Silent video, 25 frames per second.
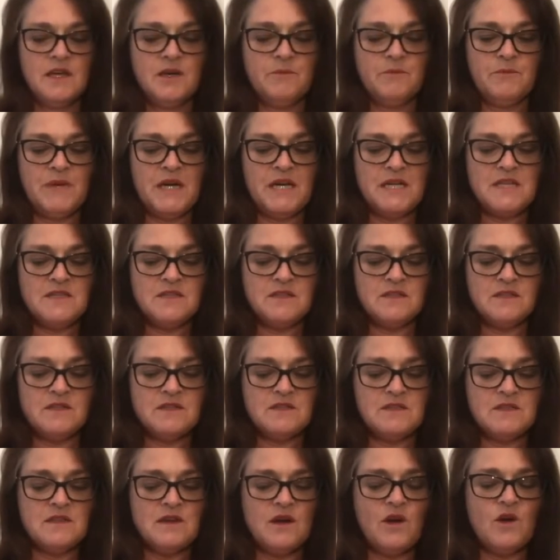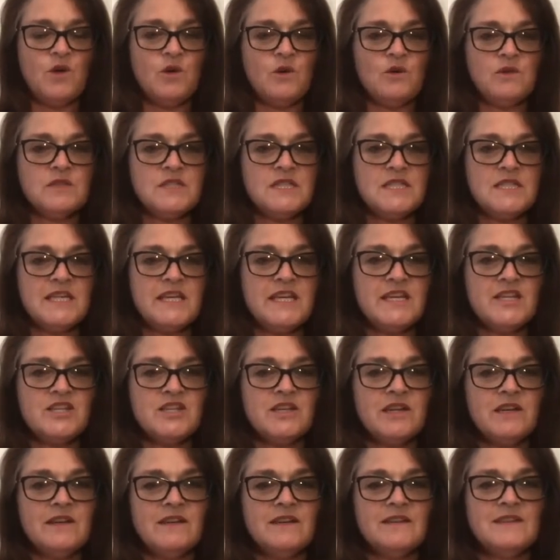my son's old
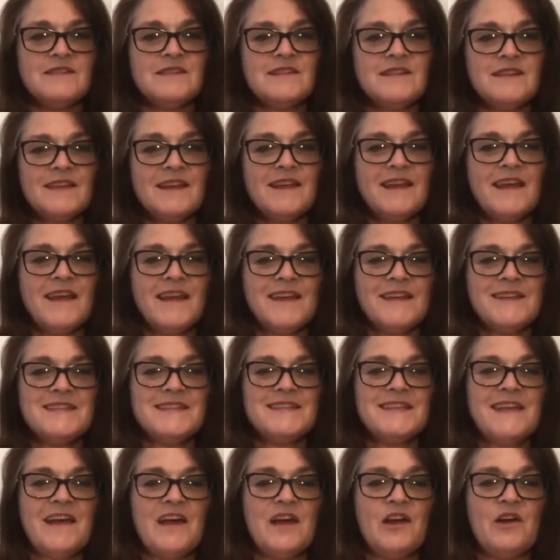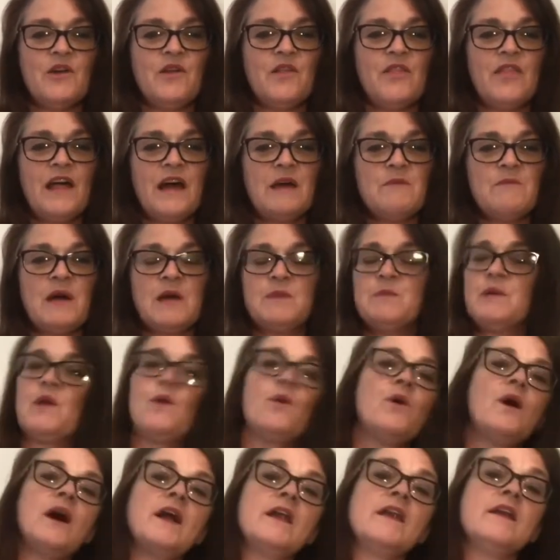t-shirt. So that might be
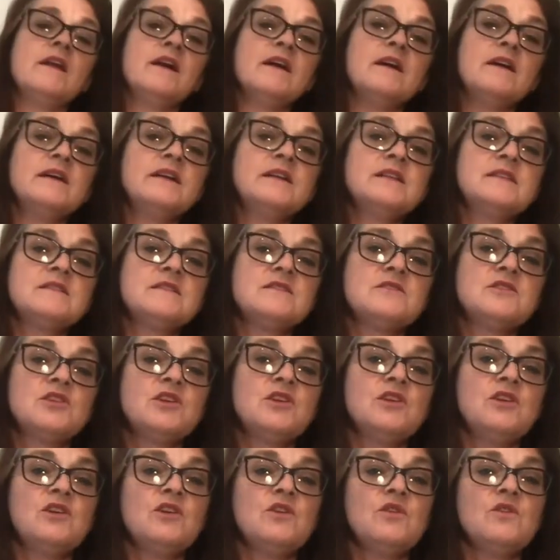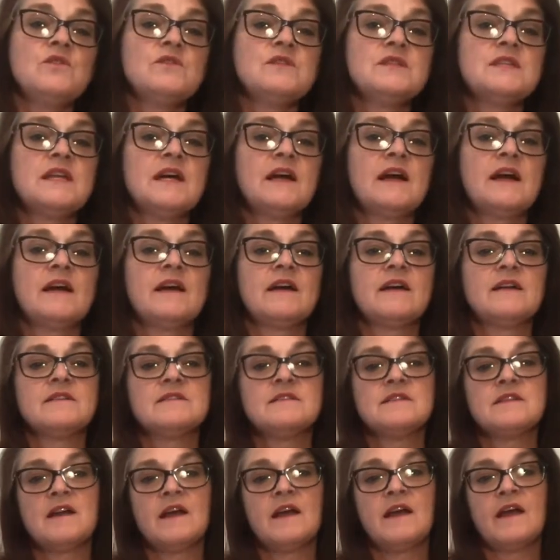quite nice to use
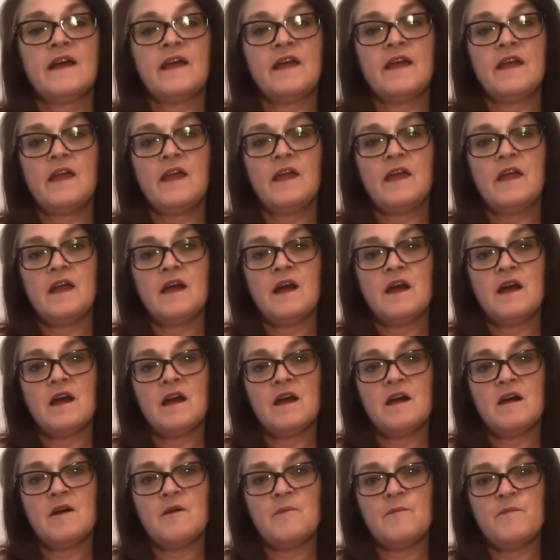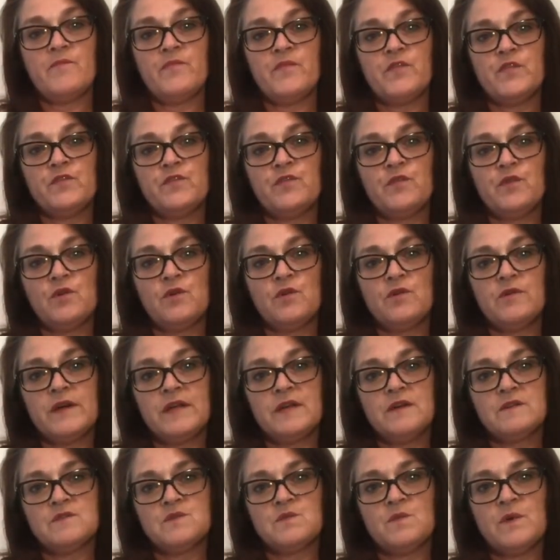as a
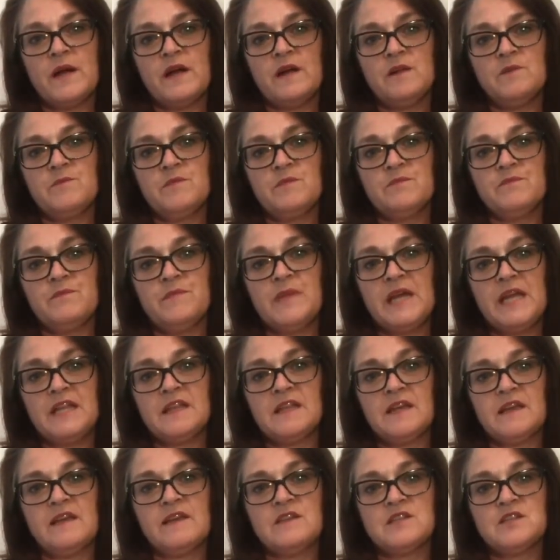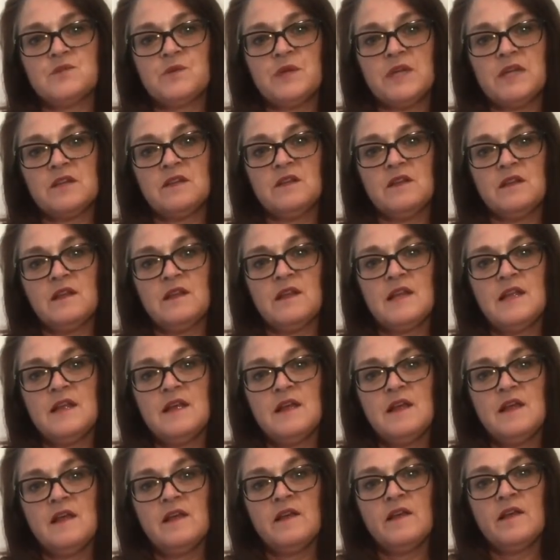flooring as well. Make that into a little
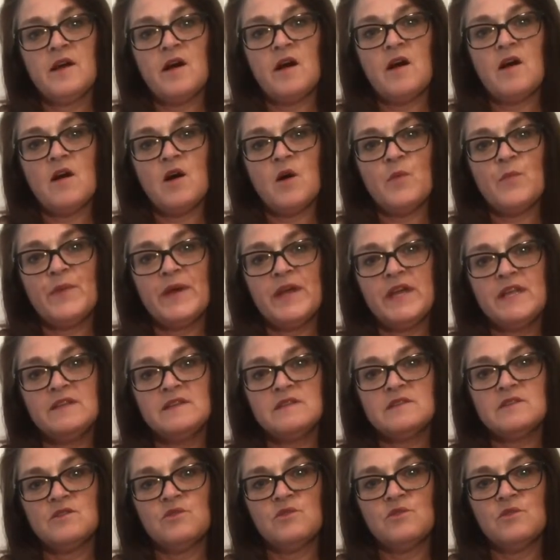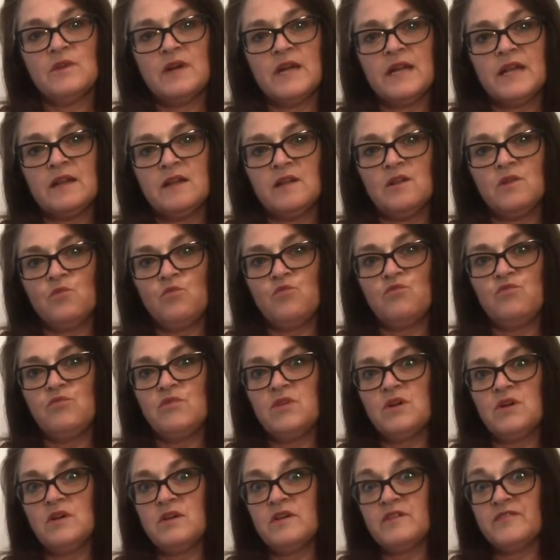carpet or a little
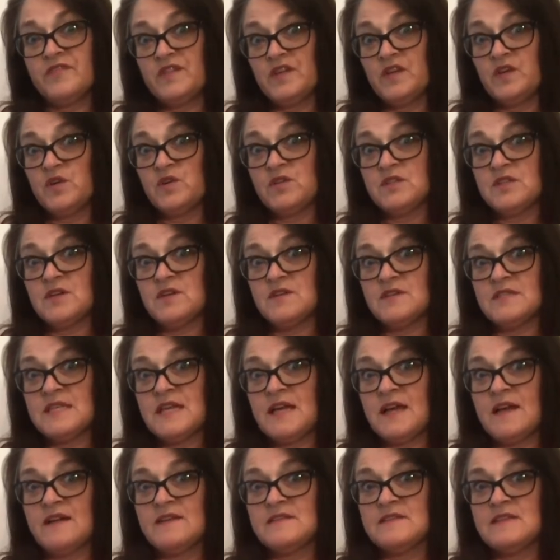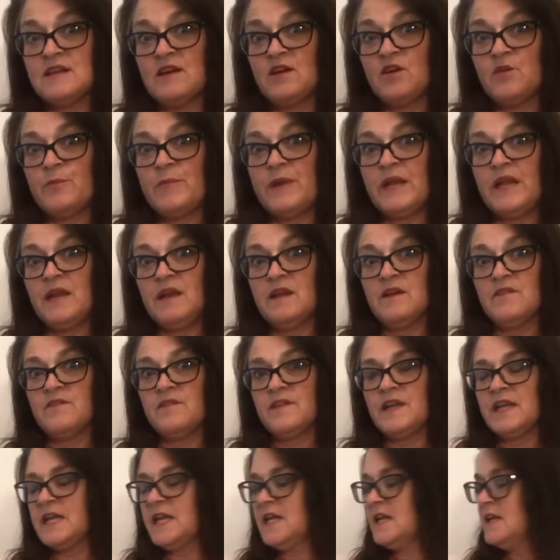rug for your doll's house. That would be
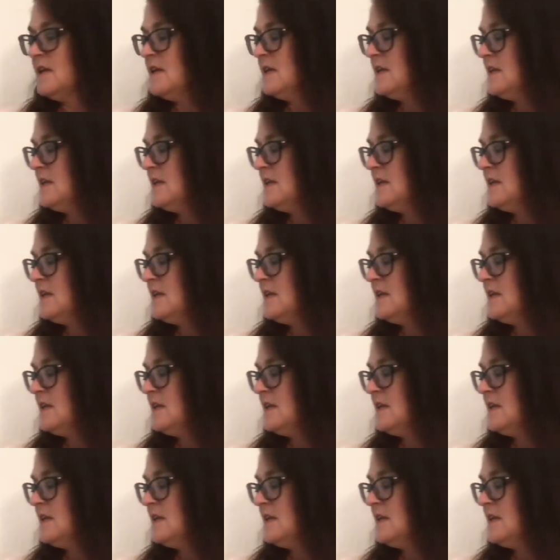lovely.